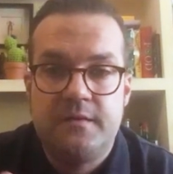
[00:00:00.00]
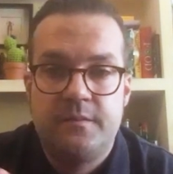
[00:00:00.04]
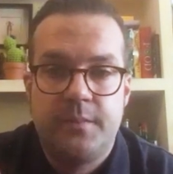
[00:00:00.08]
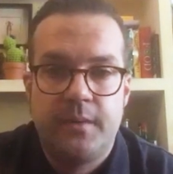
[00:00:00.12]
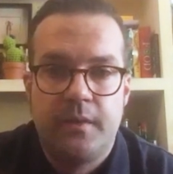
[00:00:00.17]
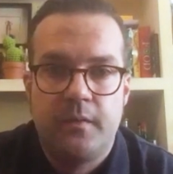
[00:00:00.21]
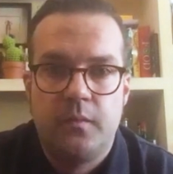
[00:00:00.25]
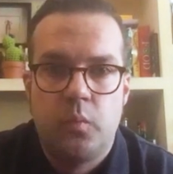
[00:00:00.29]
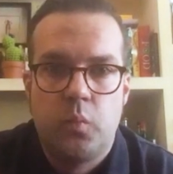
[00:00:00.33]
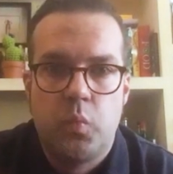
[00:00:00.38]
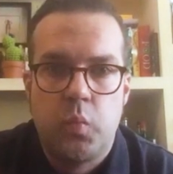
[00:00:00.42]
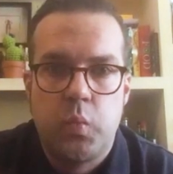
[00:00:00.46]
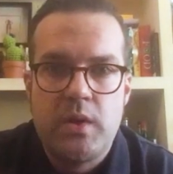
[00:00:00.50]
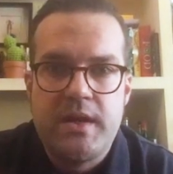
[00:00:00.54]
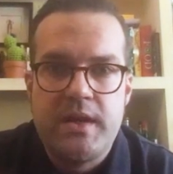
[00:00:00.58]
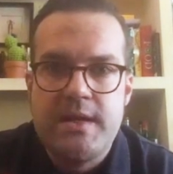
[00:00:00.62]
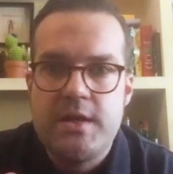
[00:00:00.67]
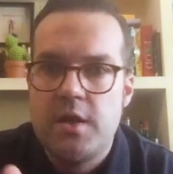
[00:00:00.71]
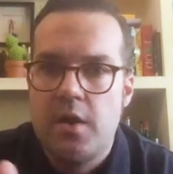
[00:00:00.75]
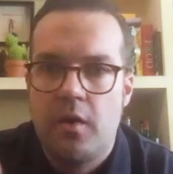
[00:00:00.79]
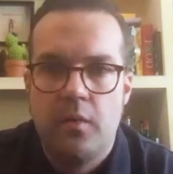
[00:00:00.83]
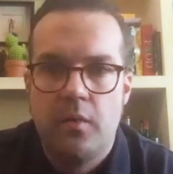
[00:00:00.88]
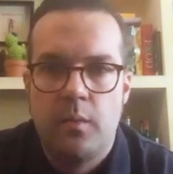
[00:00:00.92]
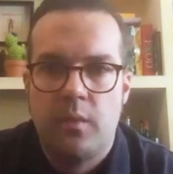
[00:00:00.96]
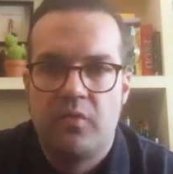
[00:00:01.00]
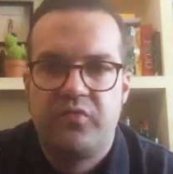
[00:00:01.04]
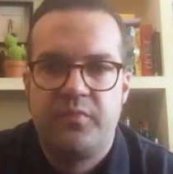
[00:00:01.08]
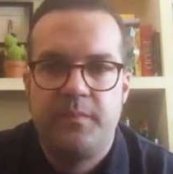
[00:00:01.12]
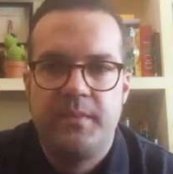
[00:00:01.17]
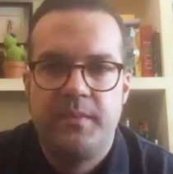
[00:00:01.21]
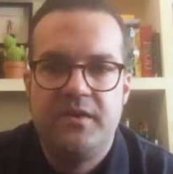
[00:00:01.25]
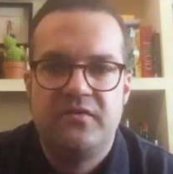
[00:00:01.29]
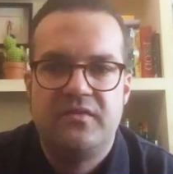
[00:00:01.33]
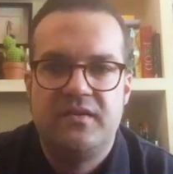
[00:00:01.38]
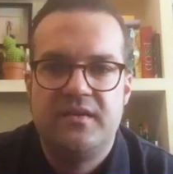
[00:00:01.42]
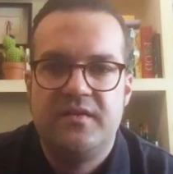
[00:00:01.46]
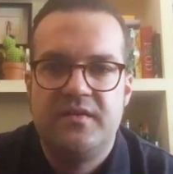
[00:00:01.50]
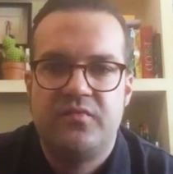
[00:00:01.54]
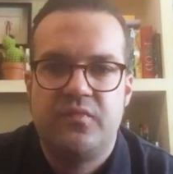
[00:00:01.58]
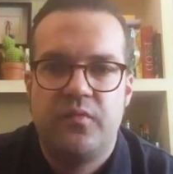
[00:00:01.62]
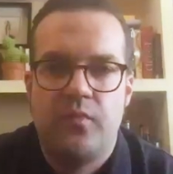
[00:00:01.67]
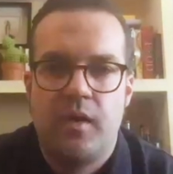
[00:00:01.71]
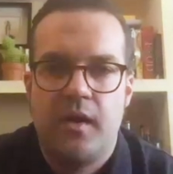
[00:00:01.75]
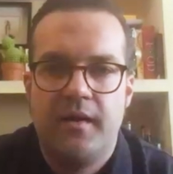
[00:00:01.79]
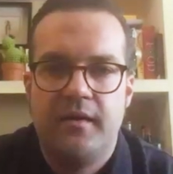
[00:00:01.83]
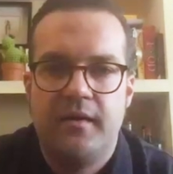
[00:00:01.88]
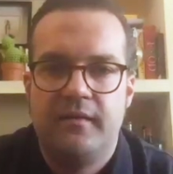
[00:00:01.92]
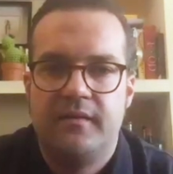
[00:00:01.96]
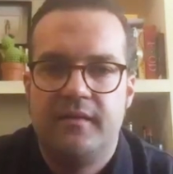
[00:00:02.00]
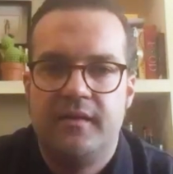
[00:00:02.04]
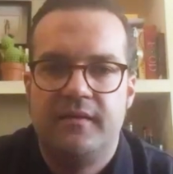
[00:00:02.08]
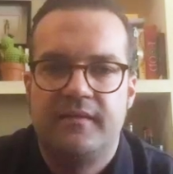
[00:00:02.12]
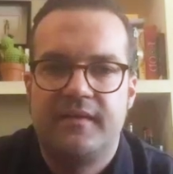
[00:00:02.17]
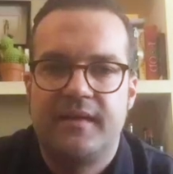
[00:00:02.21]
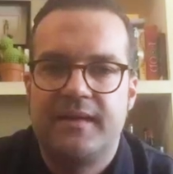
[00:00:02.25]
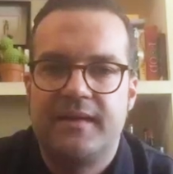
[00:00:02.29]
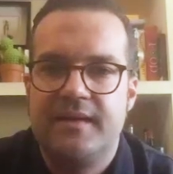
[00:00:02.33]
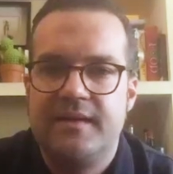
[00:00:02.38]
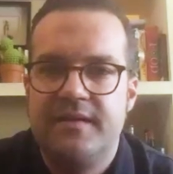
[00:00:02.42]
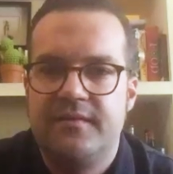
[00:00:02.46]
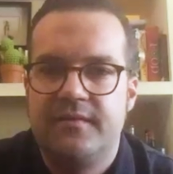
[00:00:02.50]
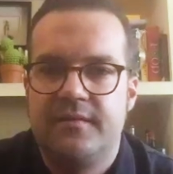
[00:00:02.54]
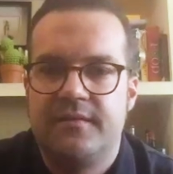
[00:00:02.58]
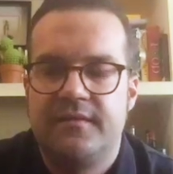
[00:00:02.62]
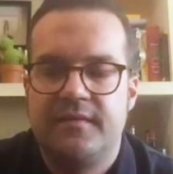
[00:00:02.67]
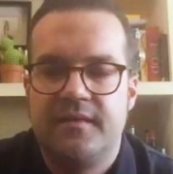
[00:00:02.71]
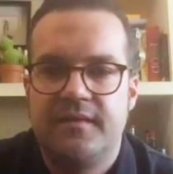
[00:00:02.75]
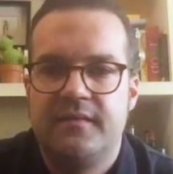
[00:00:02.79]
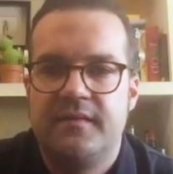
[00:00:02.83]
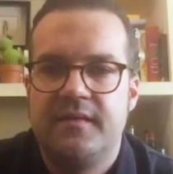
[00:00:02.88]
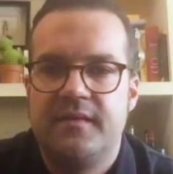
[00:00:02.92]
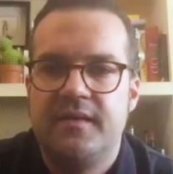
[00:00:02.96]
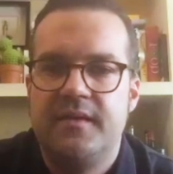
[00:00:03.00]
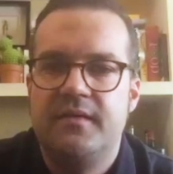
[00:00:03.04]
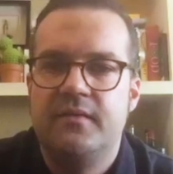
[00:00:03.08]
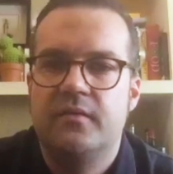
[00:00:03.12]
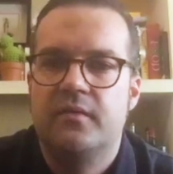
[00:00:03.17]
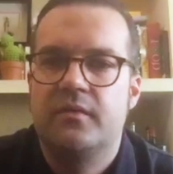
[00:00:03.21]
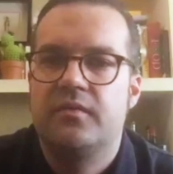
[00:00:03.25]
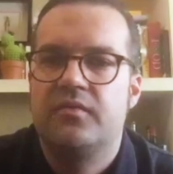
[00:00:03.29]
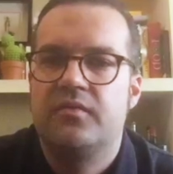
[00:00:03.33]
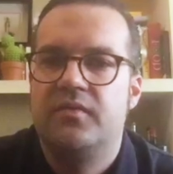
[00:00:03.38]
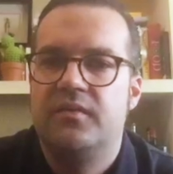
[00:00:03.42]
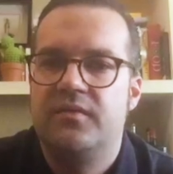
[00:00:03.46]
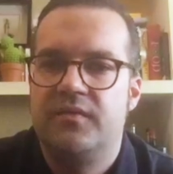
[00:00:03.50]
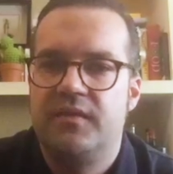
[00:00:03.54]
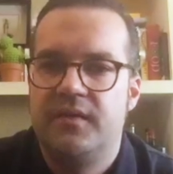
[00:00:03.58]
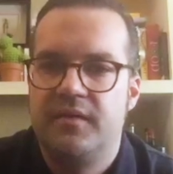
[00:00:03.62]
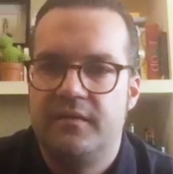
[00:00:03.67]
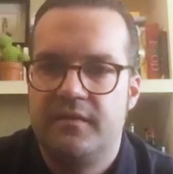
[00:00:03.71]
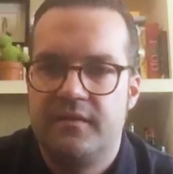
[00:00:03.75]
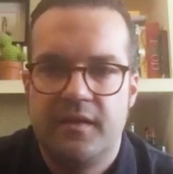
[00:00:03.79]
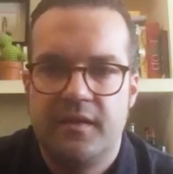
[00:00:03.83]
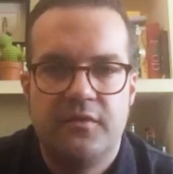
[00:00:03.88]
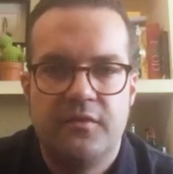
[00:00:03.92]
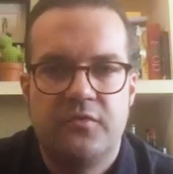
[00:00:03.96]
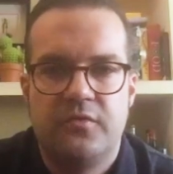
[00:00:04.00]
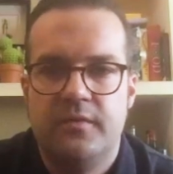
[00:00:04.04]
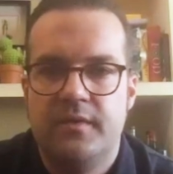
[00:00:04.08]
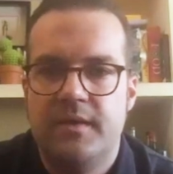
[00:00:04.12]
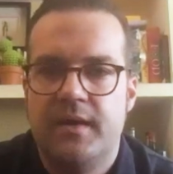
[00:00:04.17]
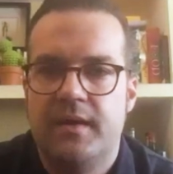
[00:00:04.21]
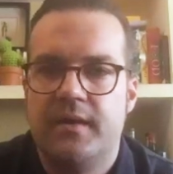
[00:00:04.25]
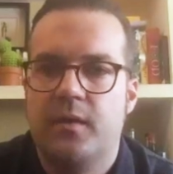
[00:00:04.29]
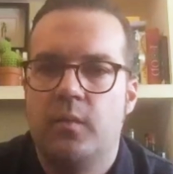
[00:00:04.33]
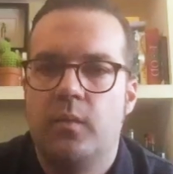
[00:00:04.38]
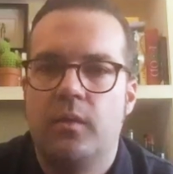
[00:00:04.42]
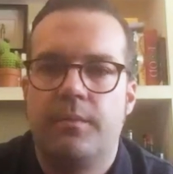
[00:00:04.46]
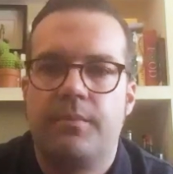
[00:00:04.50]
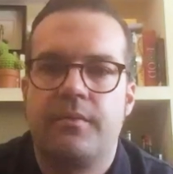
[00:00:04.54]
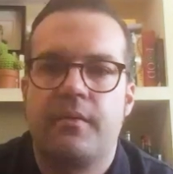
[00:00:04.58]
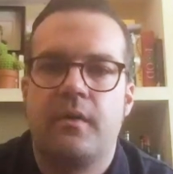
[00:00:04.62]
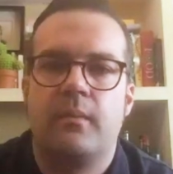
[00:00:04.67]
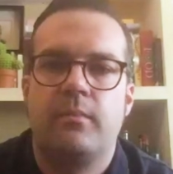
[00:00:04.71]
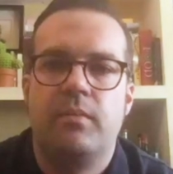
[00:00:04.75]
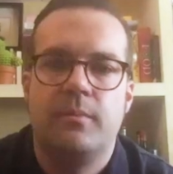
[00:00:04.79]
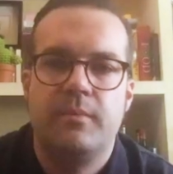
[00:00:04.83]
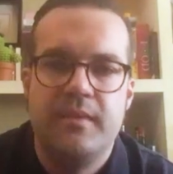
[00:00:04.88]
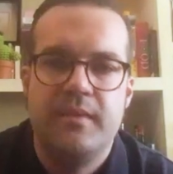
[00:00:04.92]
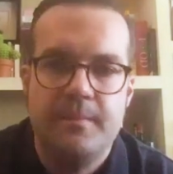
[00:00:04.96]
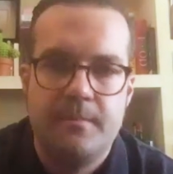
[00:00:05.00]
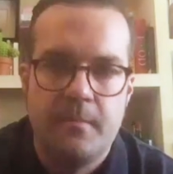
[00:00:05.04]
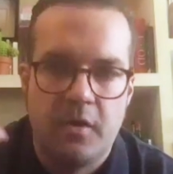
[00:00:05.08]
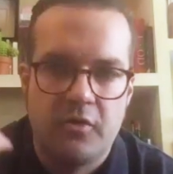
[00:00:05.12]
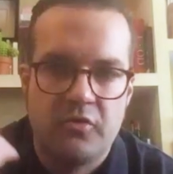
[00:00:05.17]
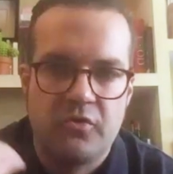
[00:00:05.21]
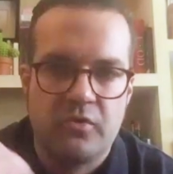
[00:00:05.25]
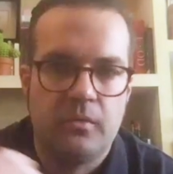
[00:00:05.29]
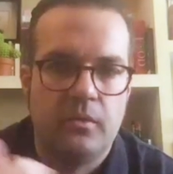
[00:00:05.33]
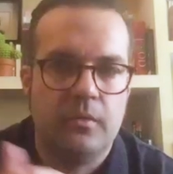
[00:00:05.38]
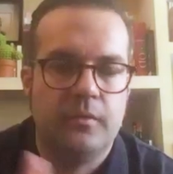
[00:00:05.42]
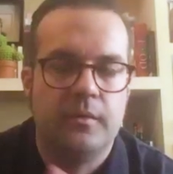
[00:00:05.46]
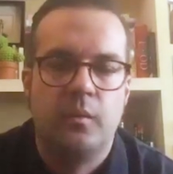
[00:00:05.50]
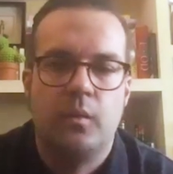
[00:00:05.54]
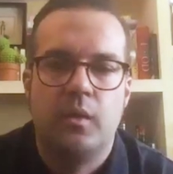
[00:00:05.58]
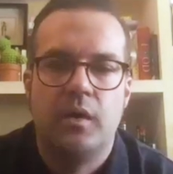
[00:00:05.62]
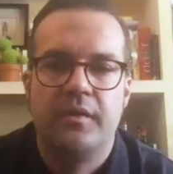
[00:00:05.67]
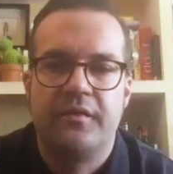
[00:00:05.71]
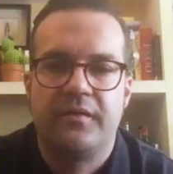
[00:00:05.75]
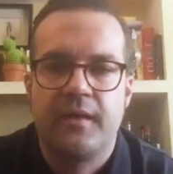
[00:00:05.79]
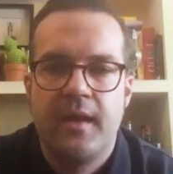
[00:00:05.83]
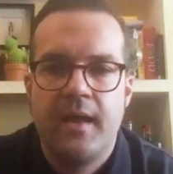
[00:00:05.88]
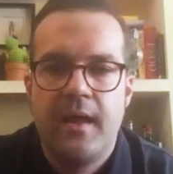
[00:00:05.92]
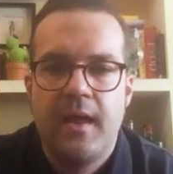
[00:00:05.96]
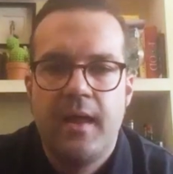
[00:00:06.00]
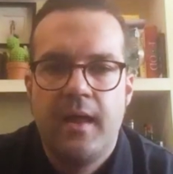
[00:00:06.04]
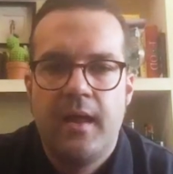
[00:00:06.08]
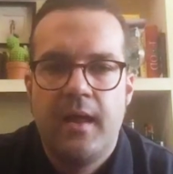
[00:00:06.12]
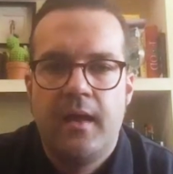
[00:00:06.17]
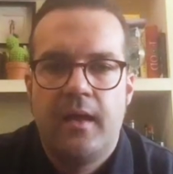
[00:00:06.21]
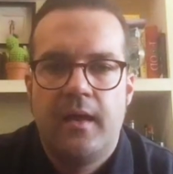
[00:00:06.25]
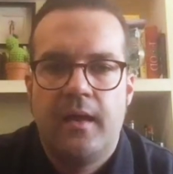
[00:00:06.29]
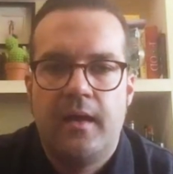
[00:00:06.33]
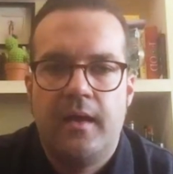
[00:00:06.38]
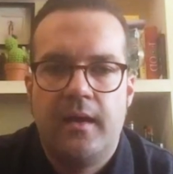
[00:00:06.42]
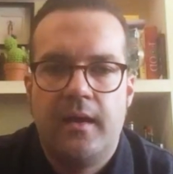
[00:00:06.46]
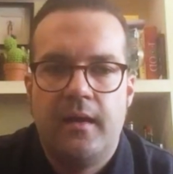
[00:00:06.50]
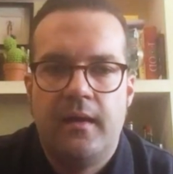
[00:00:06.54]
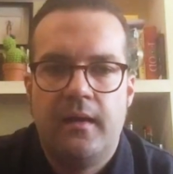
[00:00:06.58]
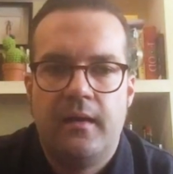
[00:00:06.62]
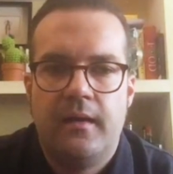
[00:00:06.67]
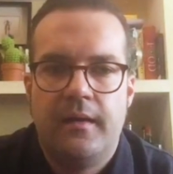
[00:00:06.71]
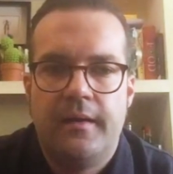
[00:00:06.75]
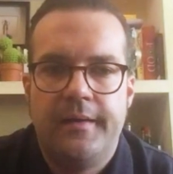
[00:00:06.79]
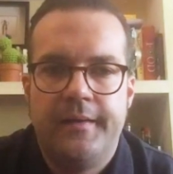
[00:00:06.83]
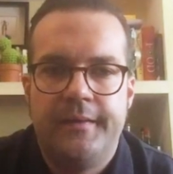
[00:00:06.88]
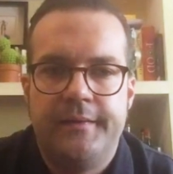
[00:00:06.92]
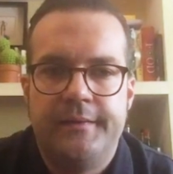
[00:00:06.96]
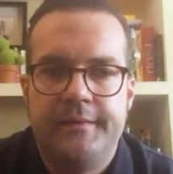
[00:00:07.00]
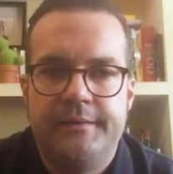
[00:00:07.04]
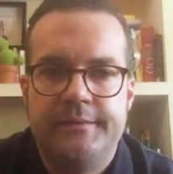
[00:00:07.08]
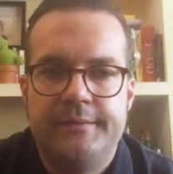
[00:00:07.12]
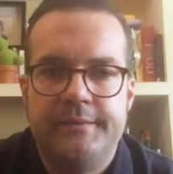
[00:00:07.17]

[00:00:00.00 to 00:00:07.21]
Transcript: but we know of peach leaf wine since at least the sixteenth or the fifteenth century, and there were probably much older ones. Uh,